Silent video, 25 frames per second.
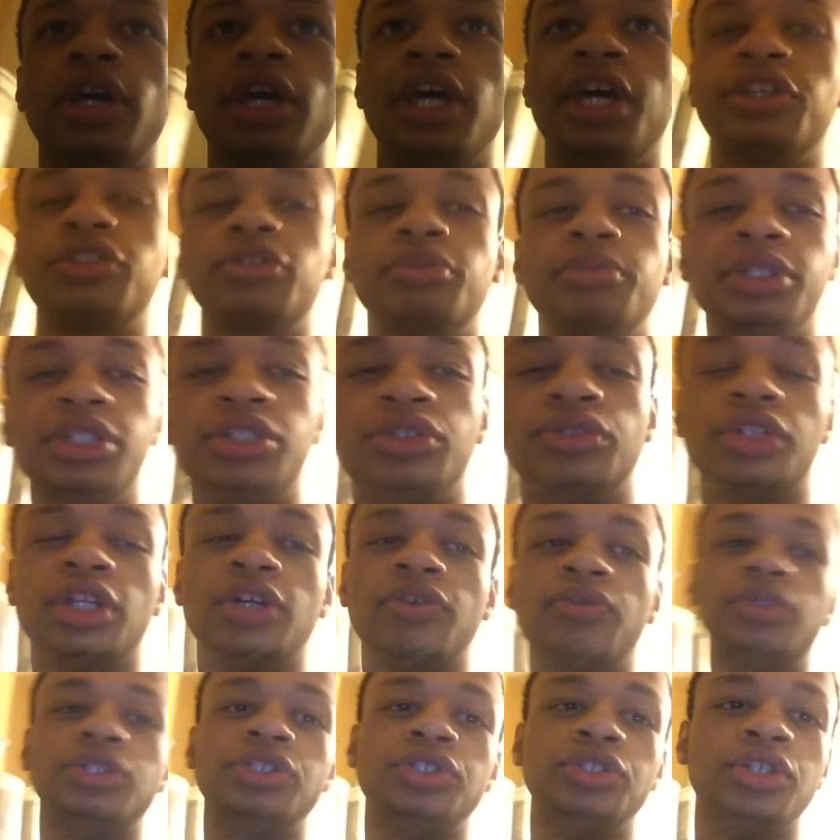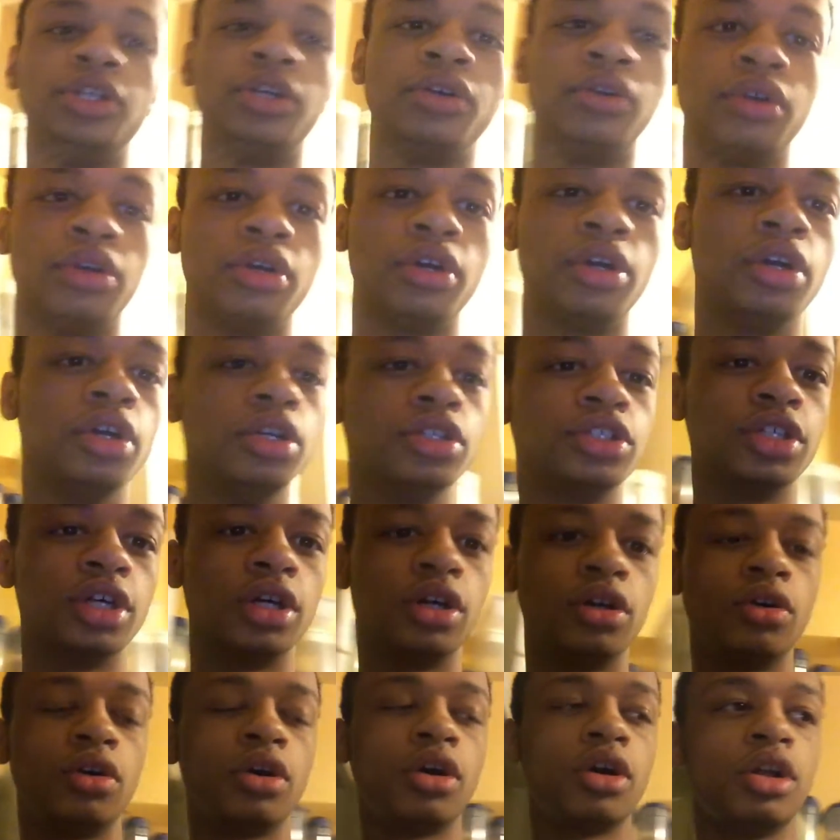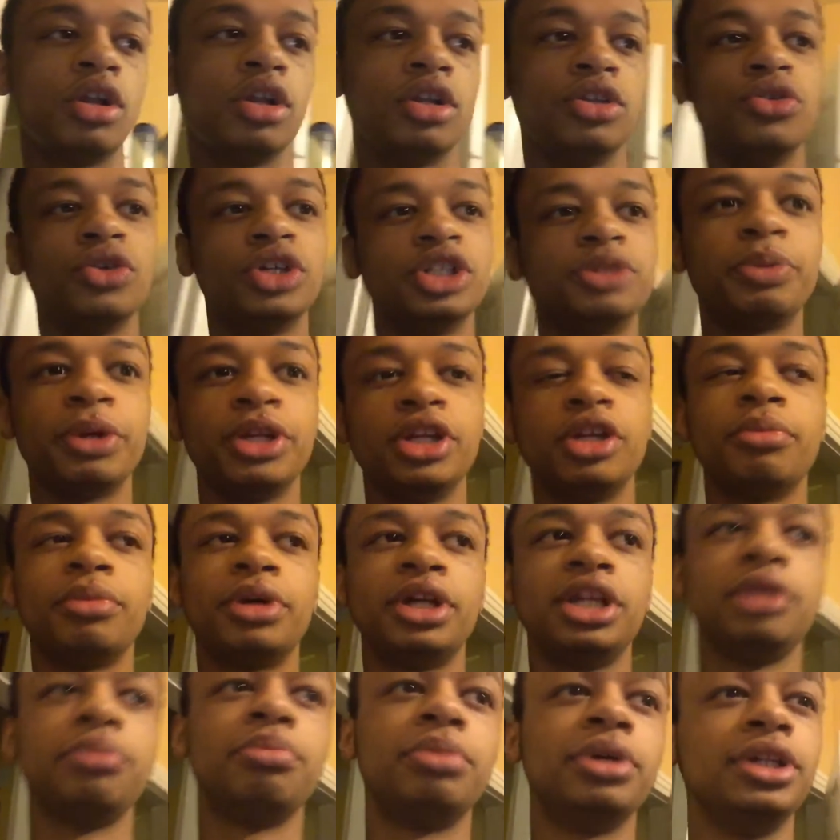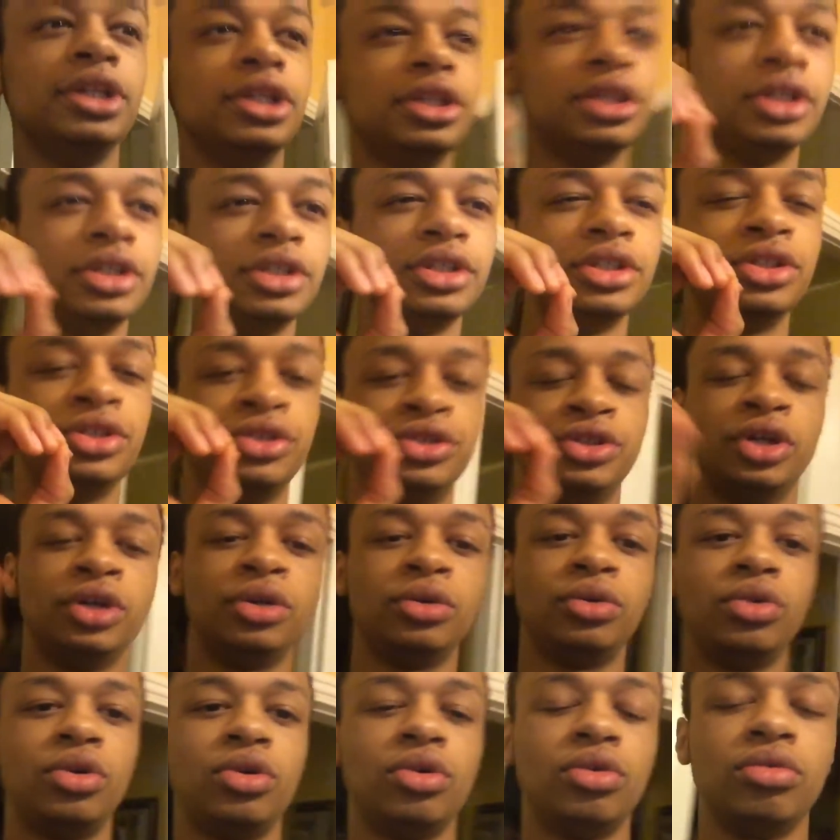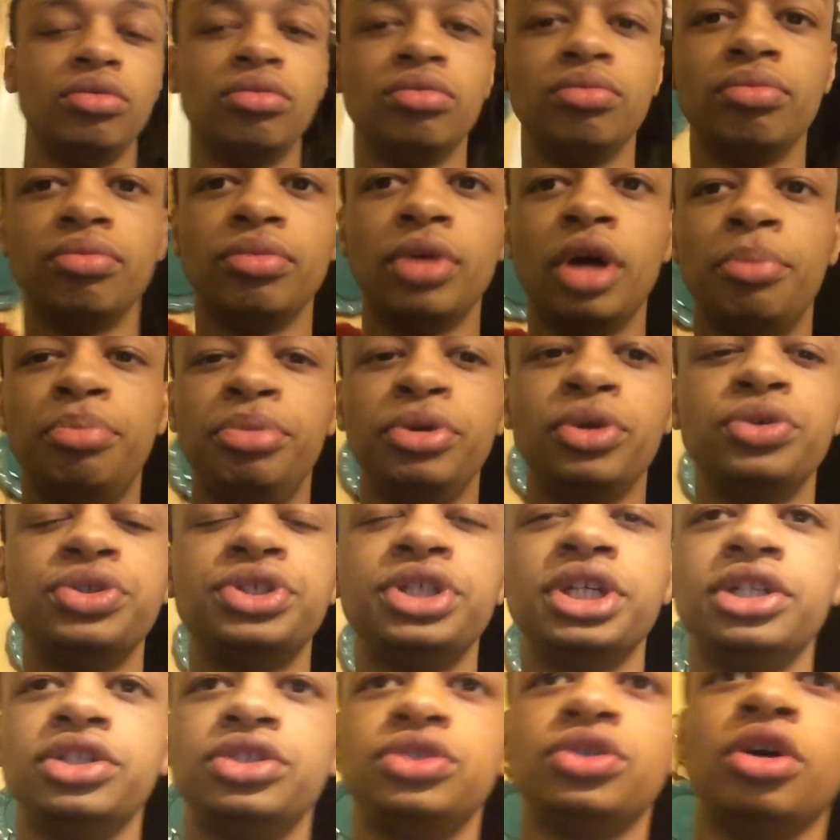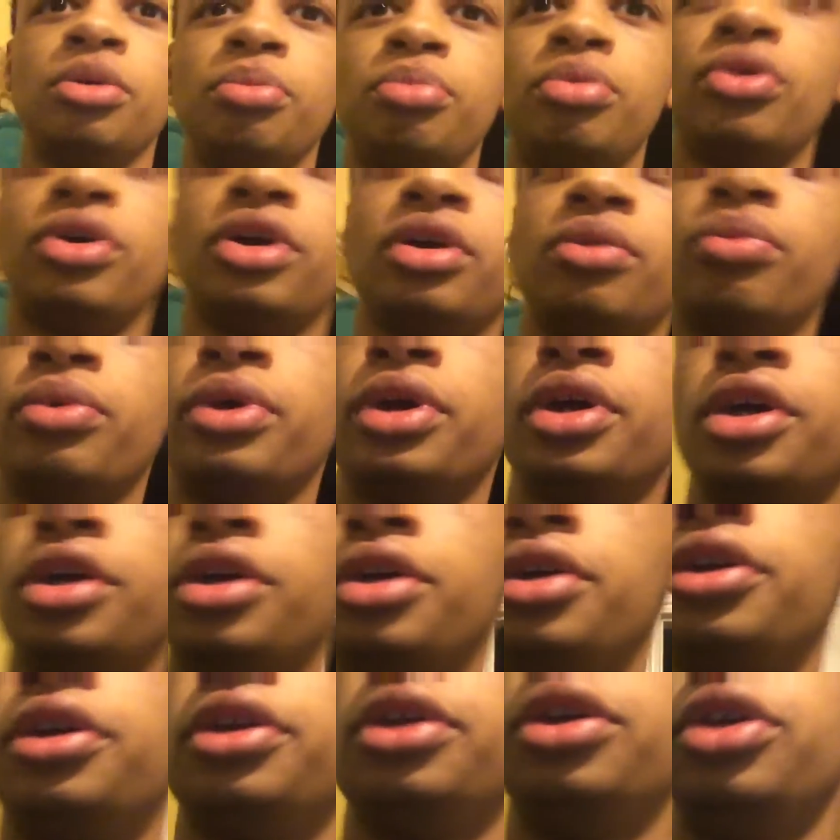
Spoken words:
And that's what makes you love what you do. So you can spend your money, but don't abuse it to a point where